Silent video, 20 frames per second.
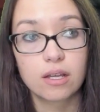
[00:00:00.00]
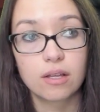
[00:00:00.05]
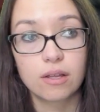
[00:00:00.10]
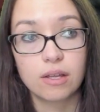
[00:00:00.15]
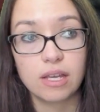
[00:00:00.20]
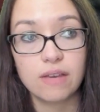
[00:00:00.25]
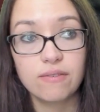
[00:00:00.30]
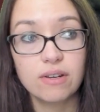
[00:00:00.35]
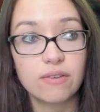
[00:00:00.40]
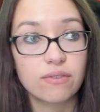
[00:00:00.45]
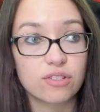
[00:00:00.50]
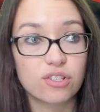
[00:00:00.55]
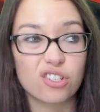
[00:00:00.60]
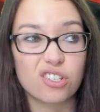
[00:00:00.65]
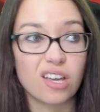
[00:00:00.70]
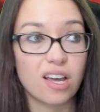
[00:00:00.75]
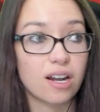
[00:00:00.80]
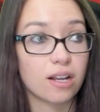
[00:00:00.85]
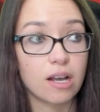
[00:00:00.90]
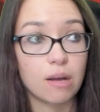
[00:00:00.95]
Even if it's just
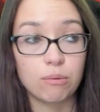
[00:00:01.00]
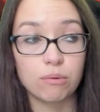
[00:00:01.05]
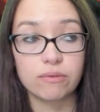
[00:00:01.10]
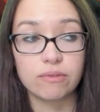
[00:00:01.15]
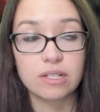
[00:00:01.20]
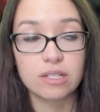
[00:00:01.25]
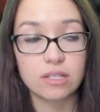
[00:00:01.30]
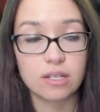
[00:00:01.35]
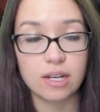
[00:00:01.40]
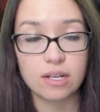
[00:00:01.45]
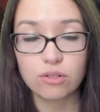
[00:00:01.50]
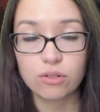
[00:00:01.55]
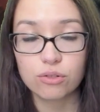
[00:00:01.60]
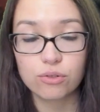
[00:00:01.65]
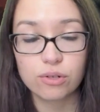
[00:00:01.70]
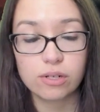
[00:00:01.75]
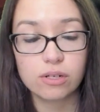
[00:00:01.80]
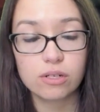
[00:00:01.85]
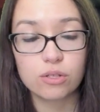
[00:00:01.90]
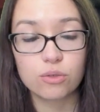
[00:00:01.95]
got a couple of incidental
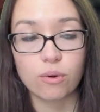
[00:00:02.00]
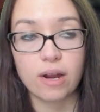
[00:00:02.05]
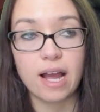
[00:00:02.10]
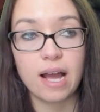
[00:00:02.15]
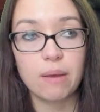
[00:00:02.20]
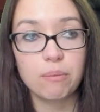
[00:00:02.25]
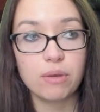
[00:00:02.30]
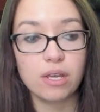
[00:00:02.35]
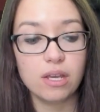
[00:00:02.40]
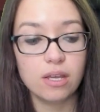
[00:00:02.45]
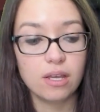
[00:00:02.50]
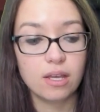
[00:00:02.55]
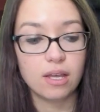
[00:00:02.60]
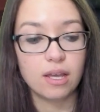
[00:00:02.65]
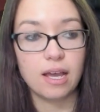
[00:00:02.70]
triggers, we're happy.